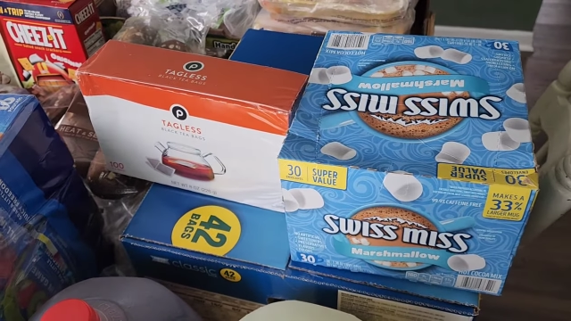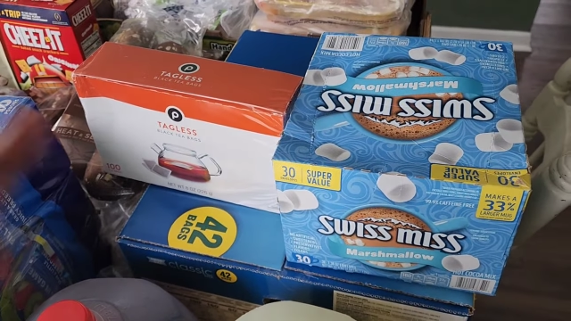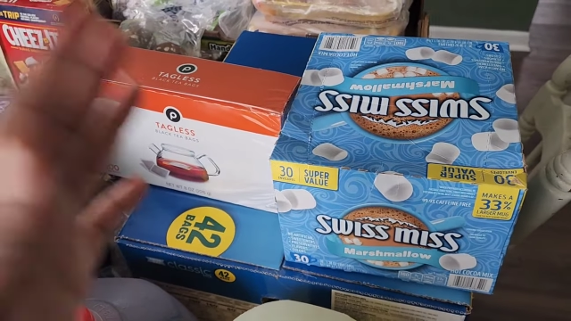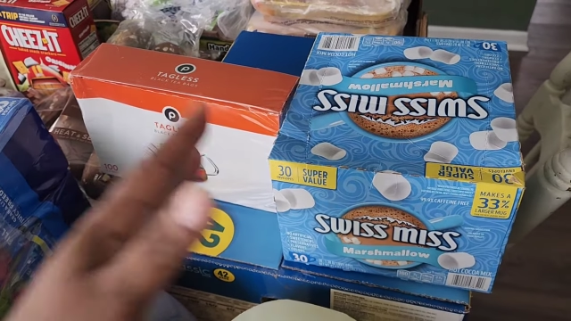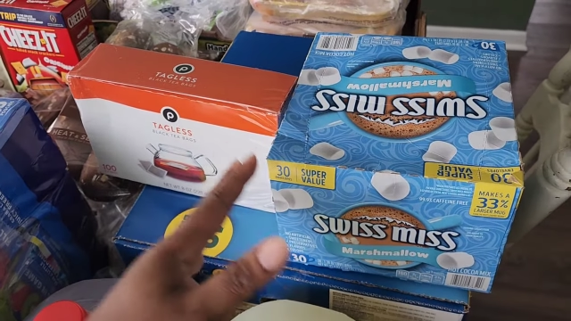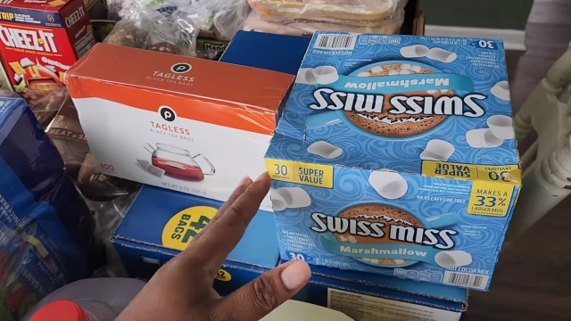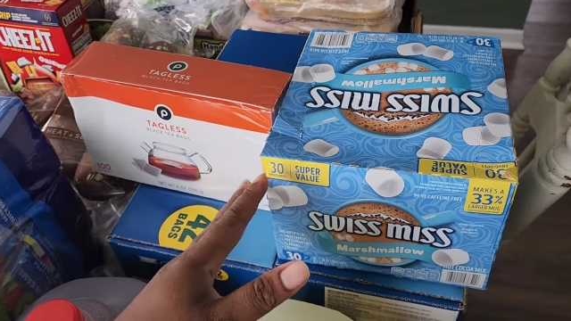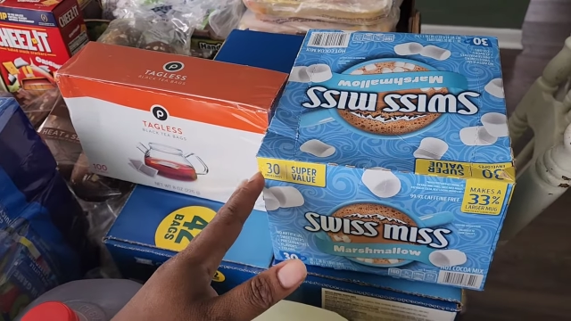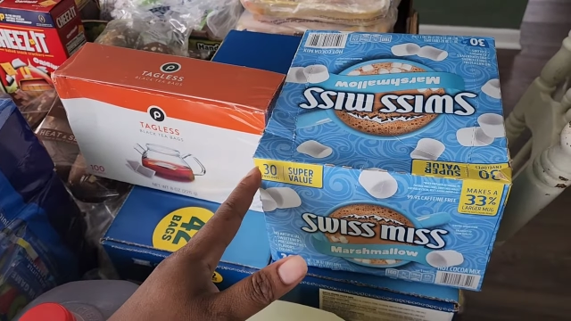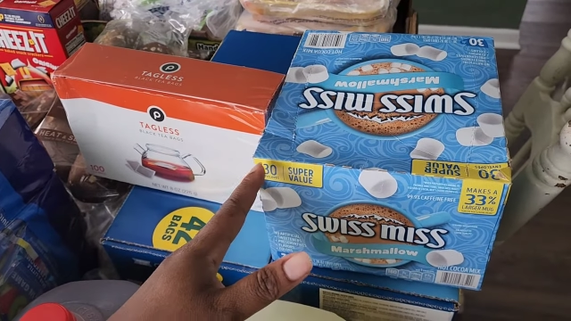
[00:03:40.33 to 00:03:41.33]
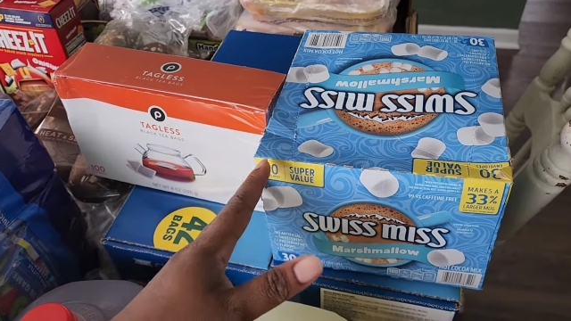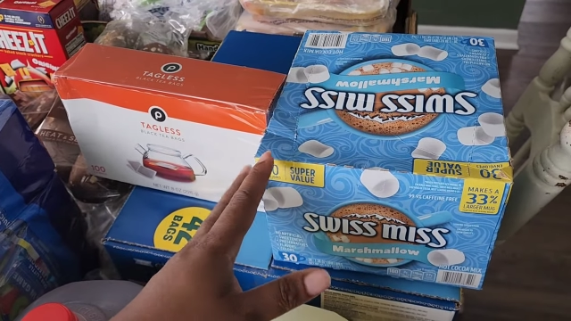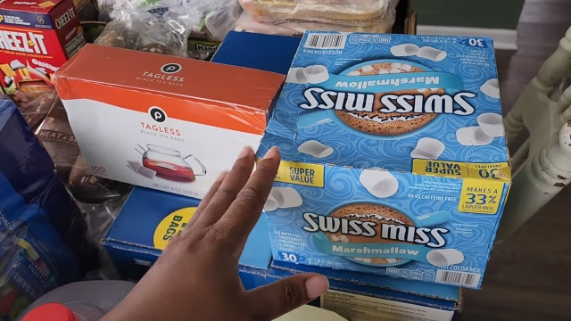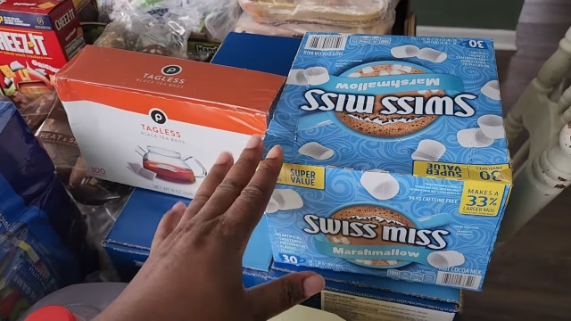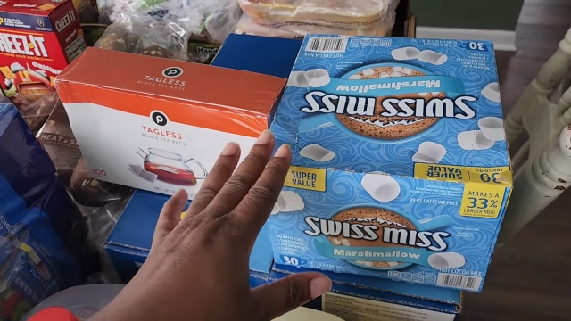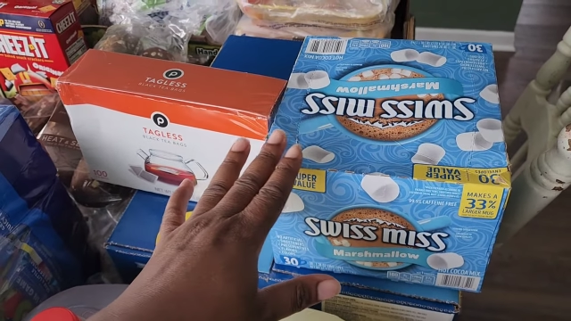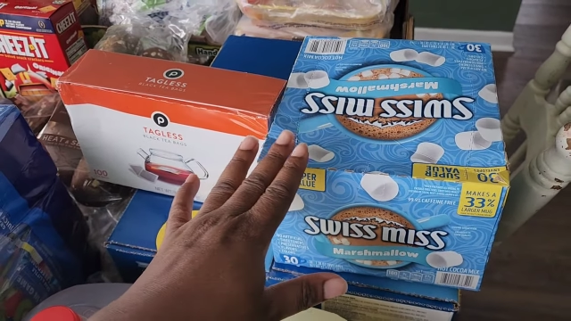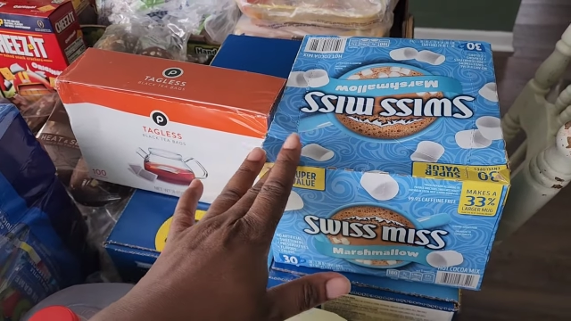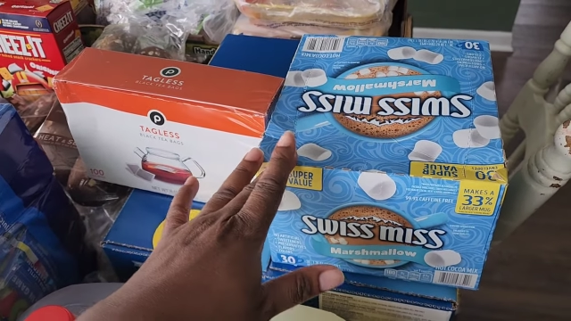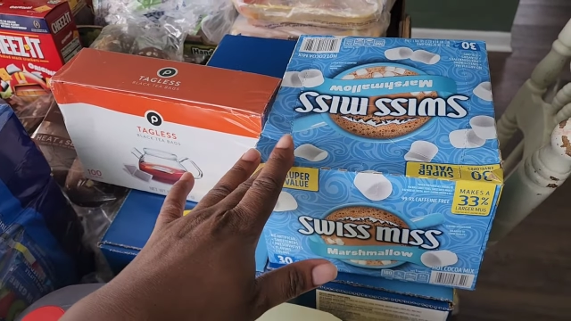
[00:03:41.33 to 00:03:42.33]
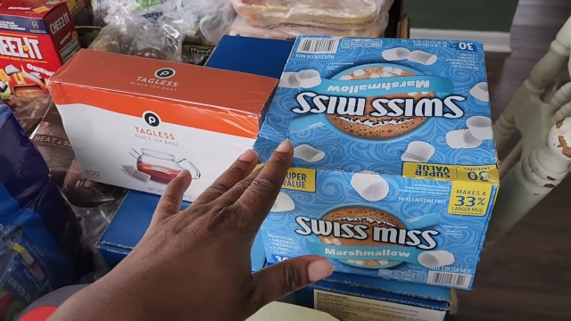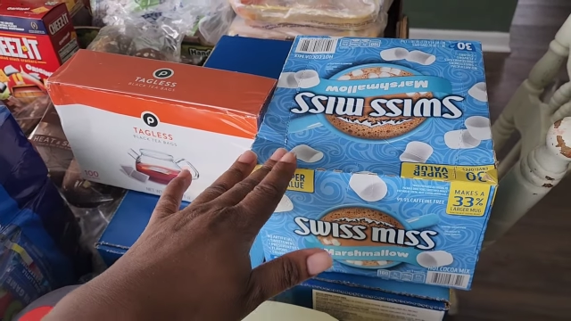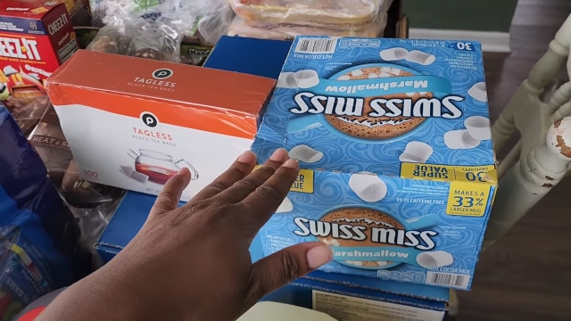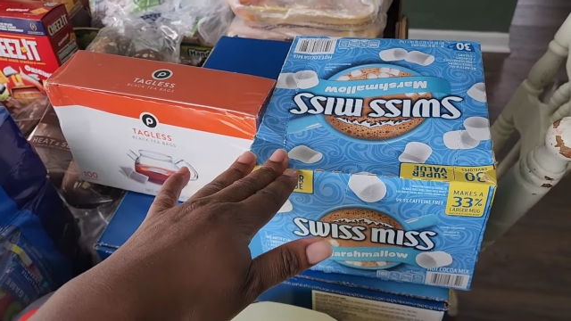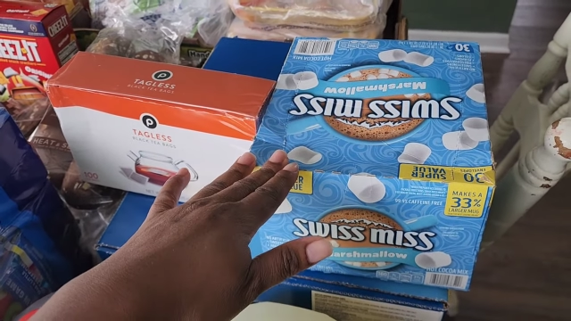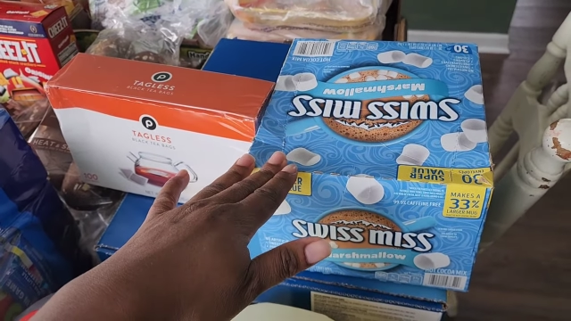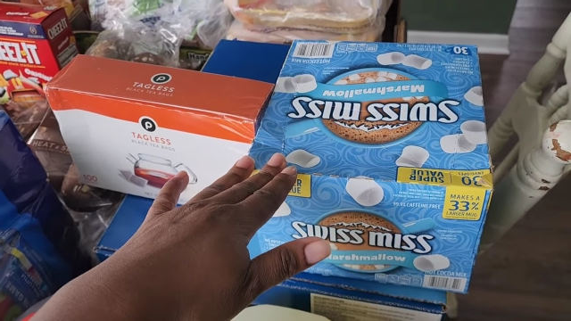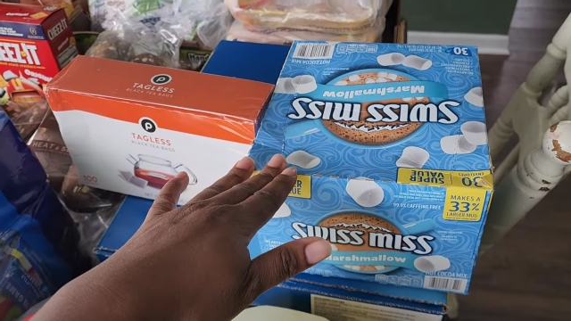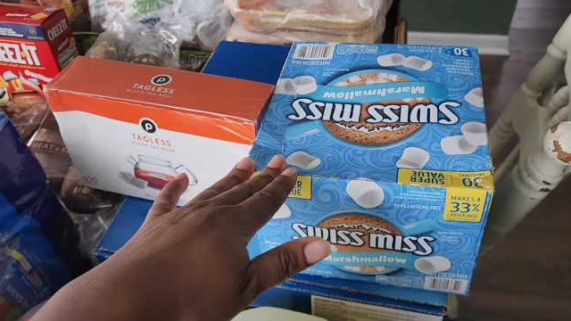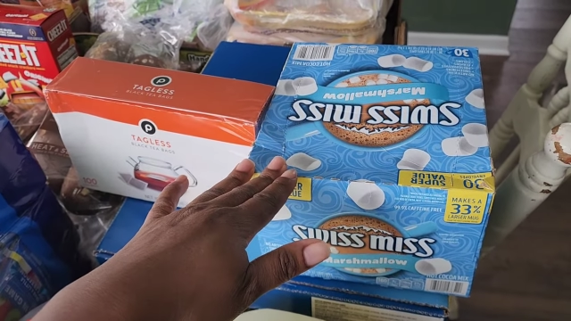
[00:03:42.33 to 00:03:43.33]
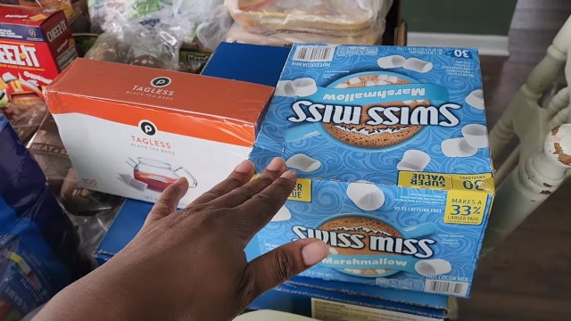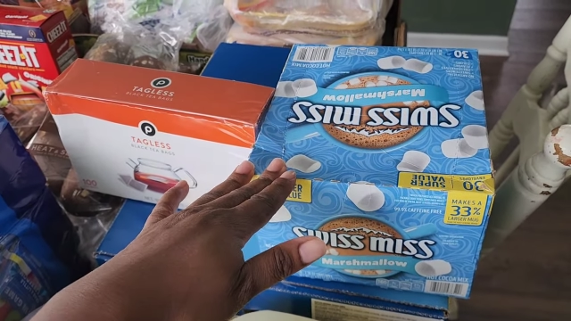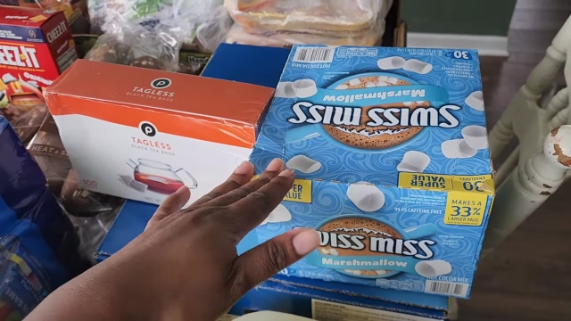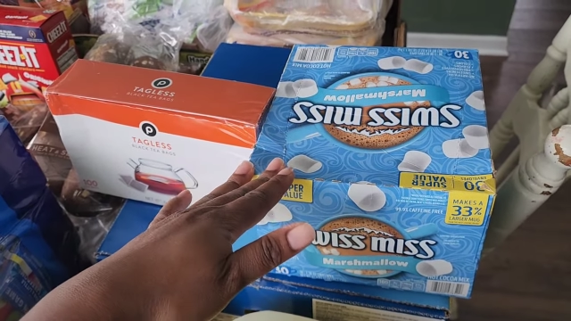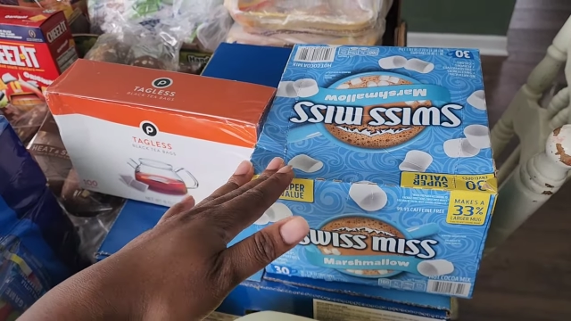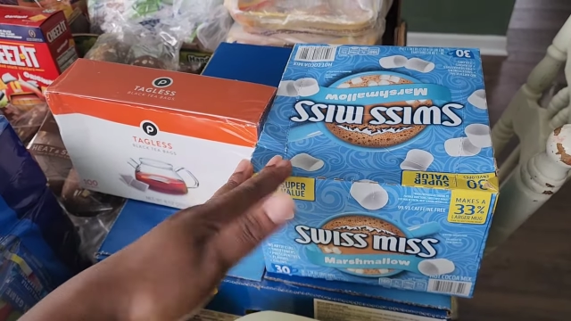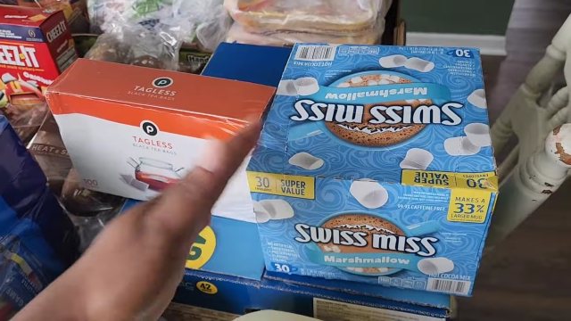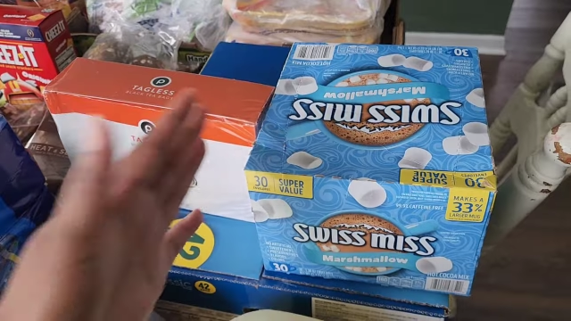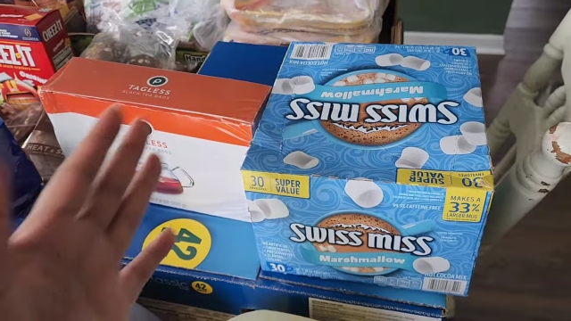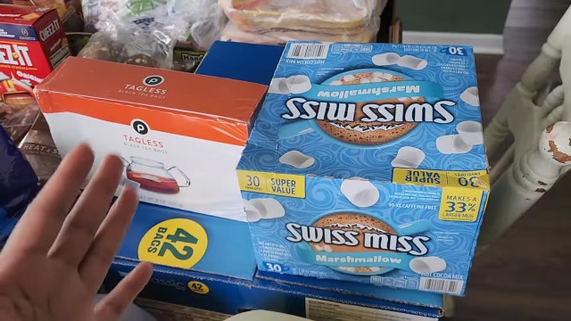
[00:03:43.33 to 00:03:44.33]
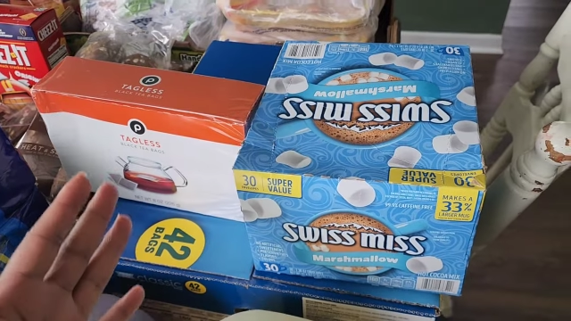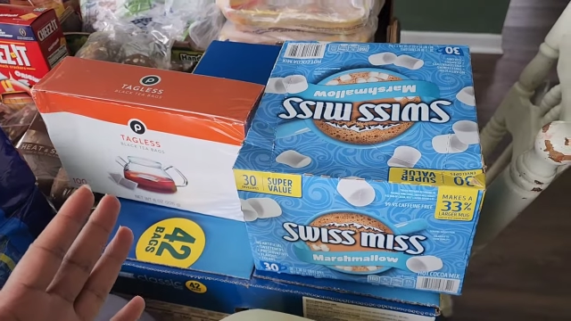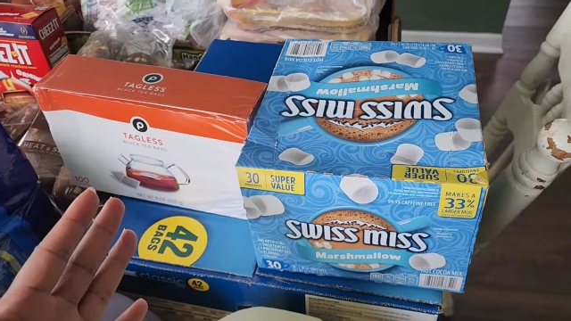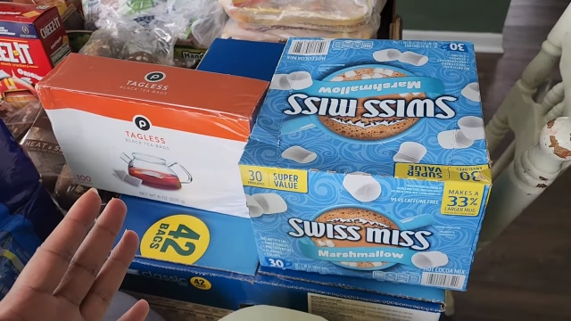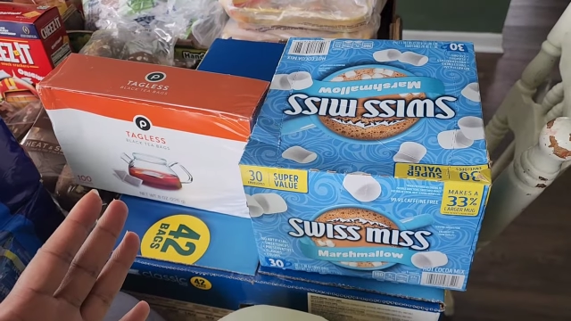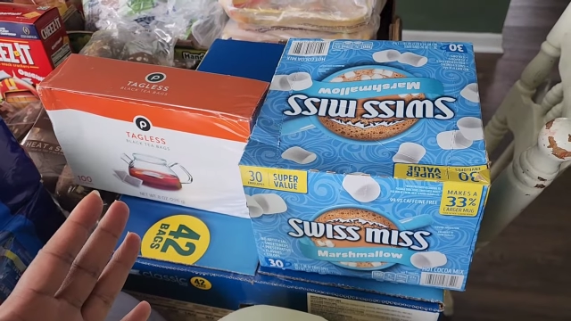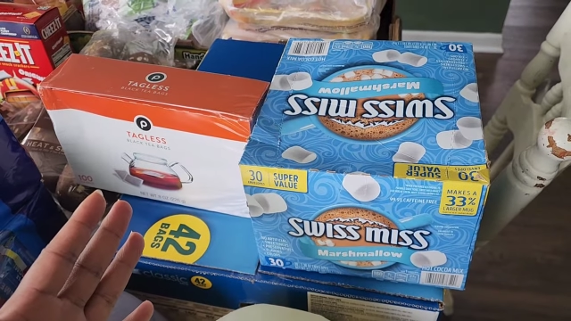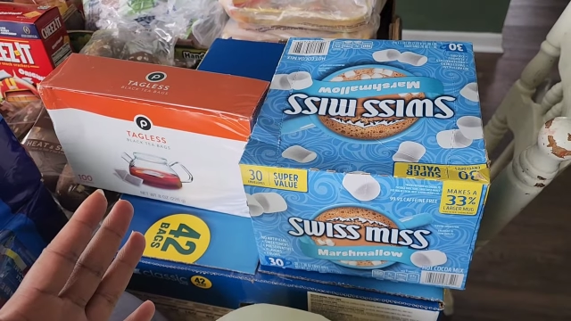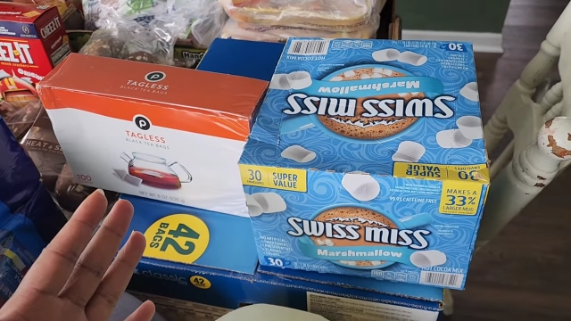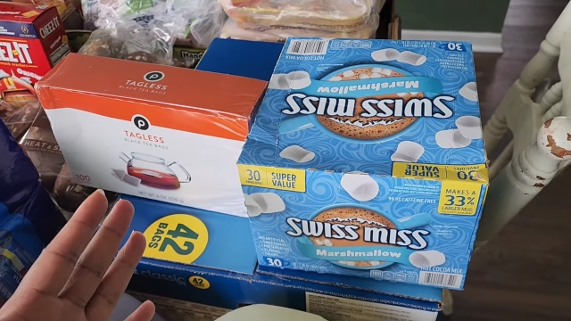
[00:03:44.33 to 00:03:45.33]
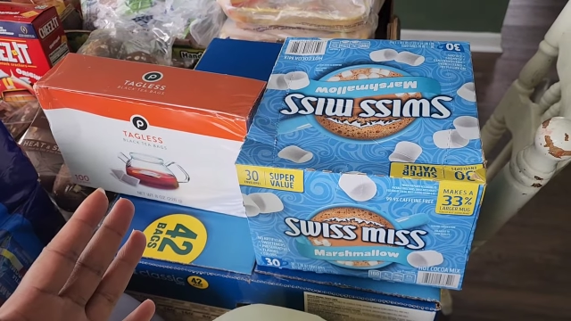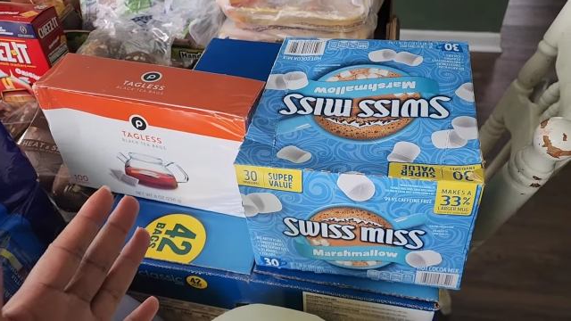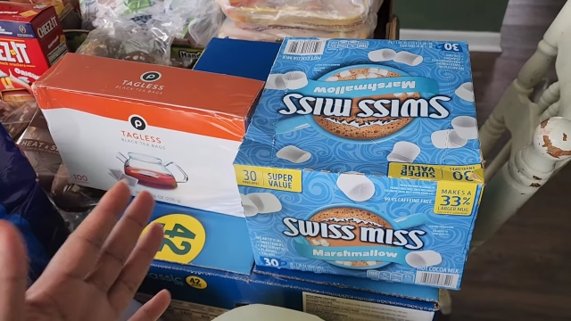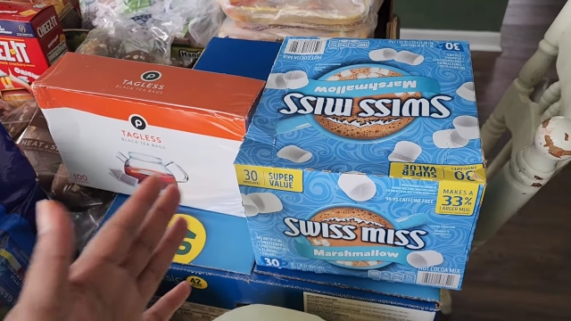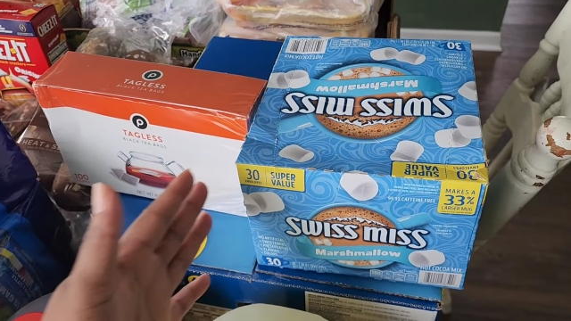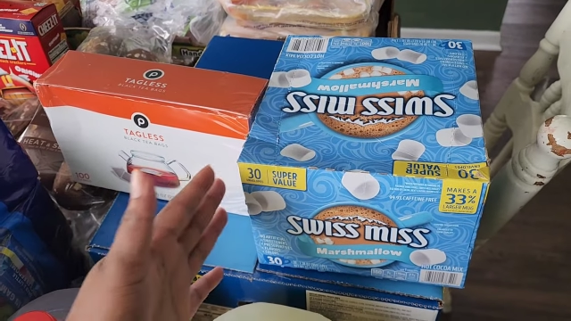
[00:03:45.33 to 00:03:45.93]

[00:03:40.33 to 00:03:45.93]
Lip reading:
No face is visible, so there are no lips to read.